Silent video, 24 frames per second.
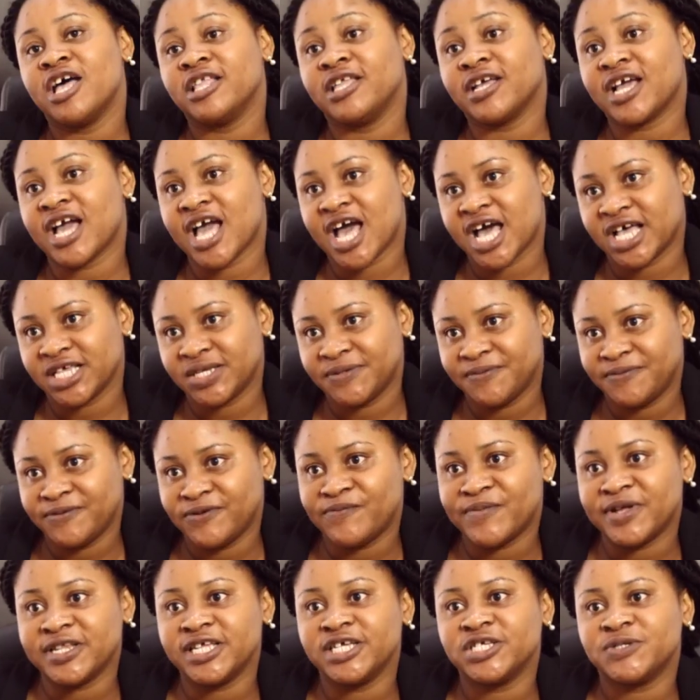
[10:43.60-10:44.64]
the cash flow
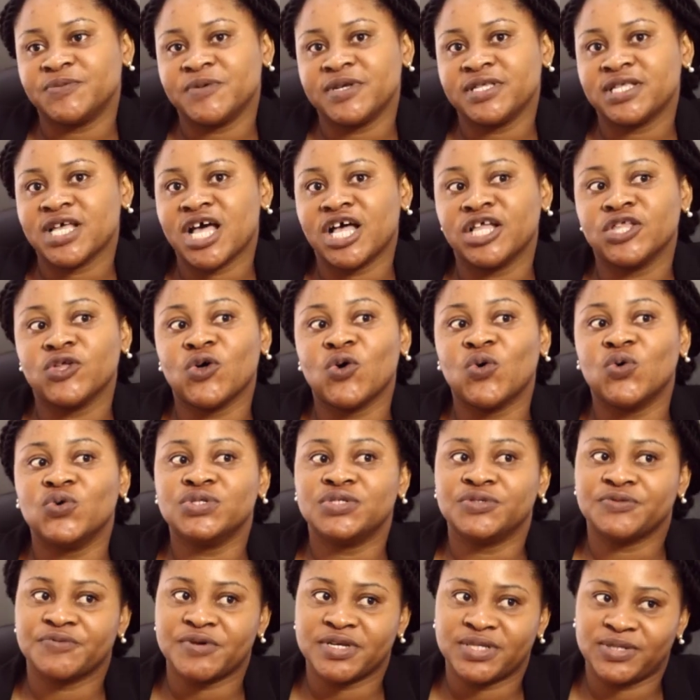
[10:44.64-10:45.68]
management and all
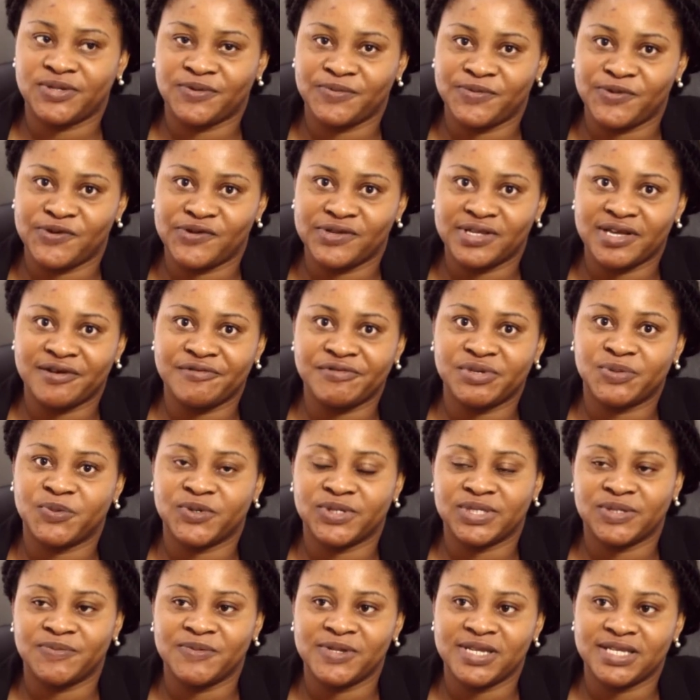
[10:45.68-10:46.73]
the rest of the other
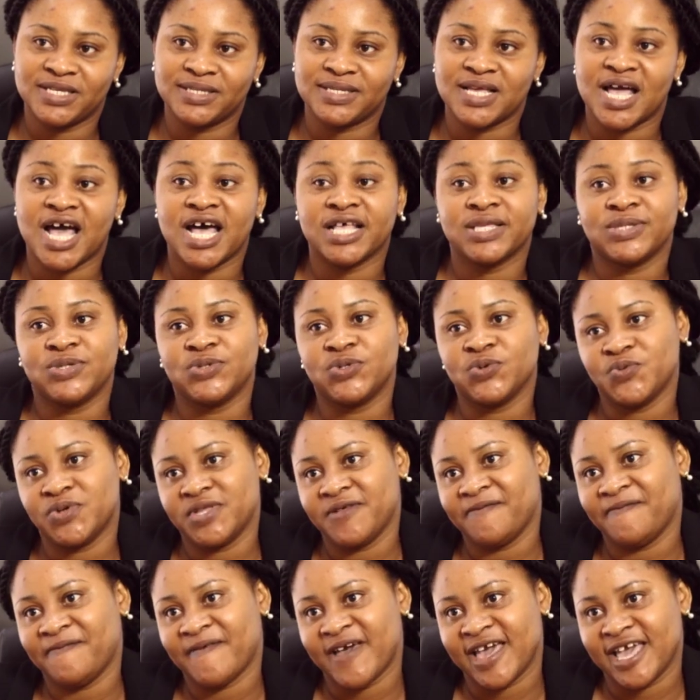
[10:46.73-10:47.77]
responsibilities that have to do with
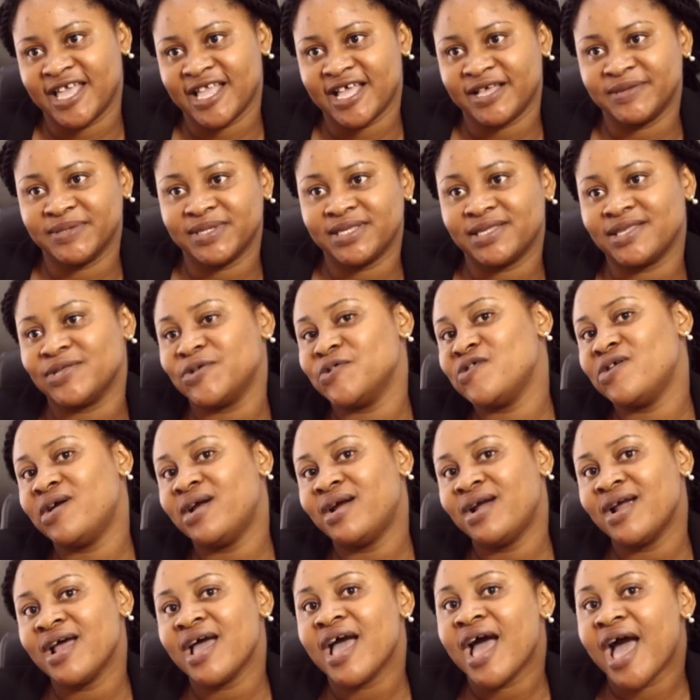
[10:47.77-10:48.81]
the finance.
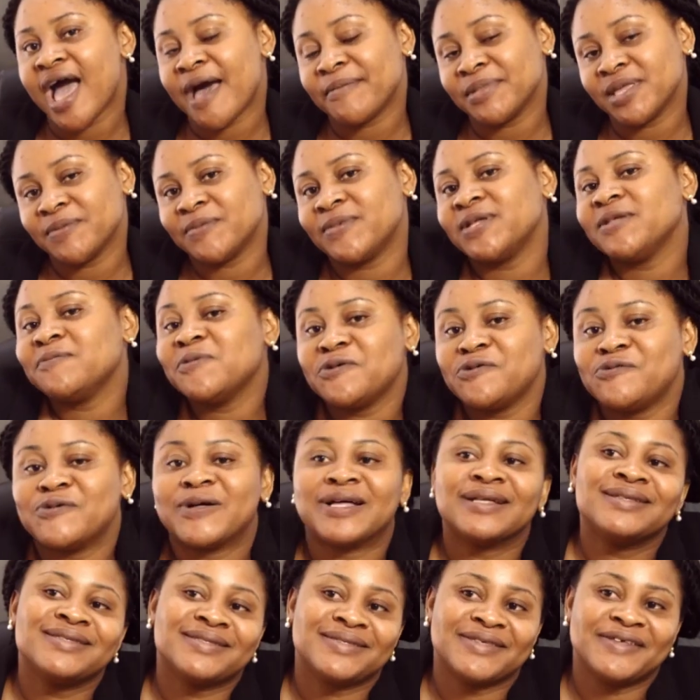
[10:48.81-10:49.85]
So I'm the money
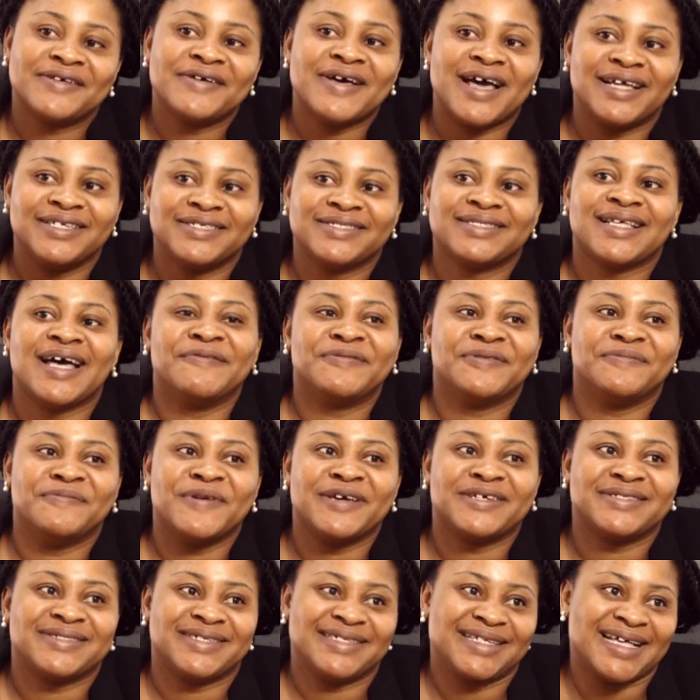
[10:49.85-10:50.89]
one, so I just have to
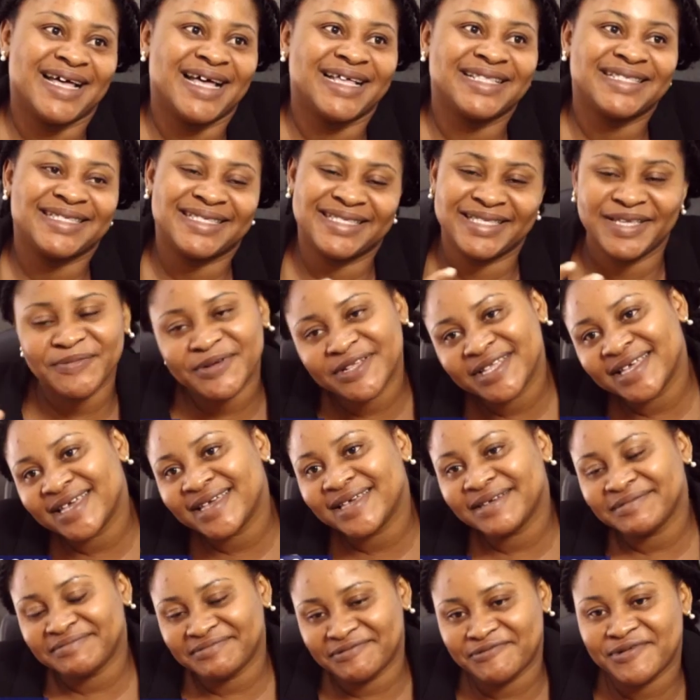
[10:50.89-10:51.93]
make sure that the
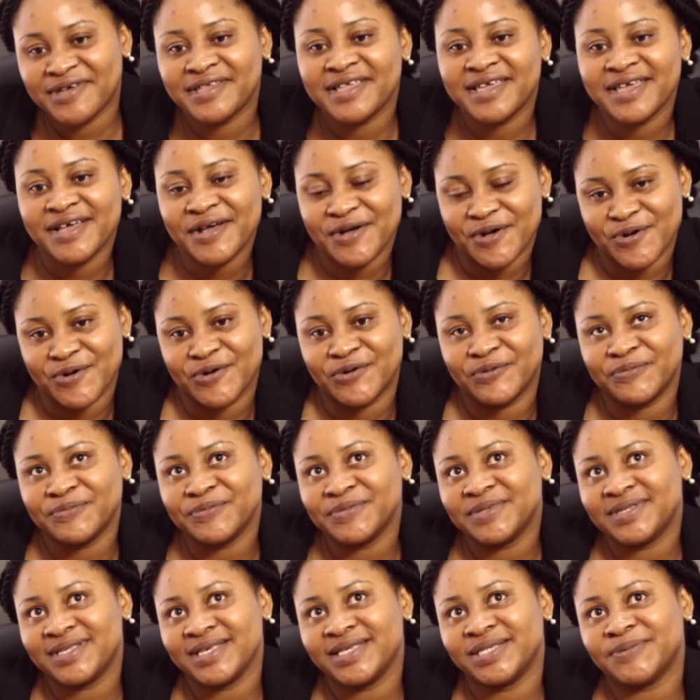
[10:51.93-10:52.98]
money, when it
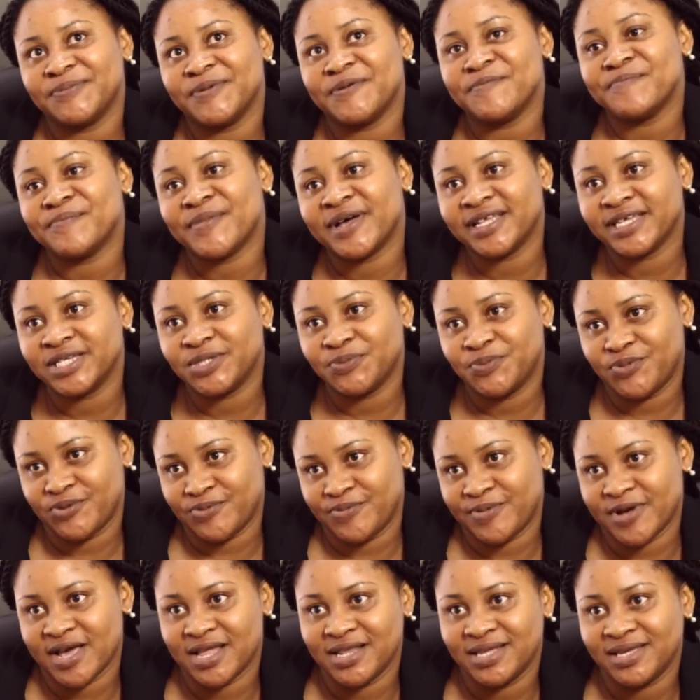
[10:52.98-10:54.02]
comes, is being managed
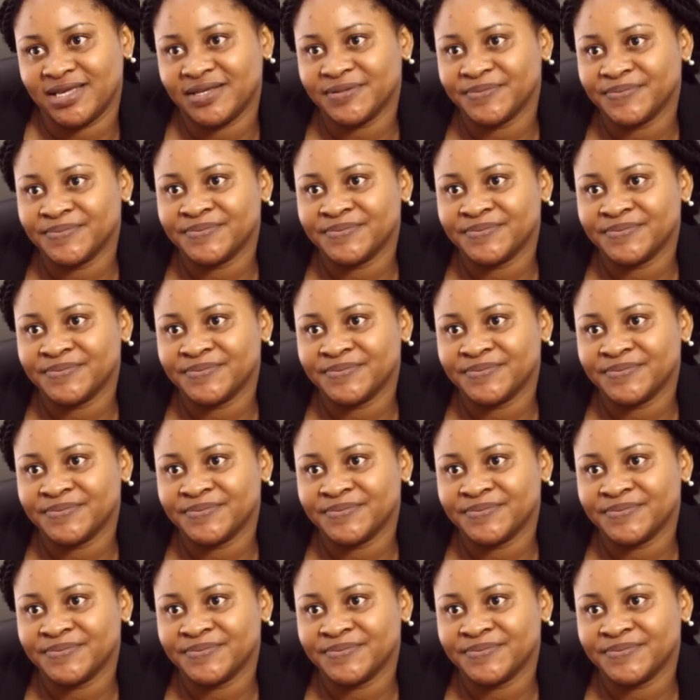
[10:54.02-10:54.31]
properly.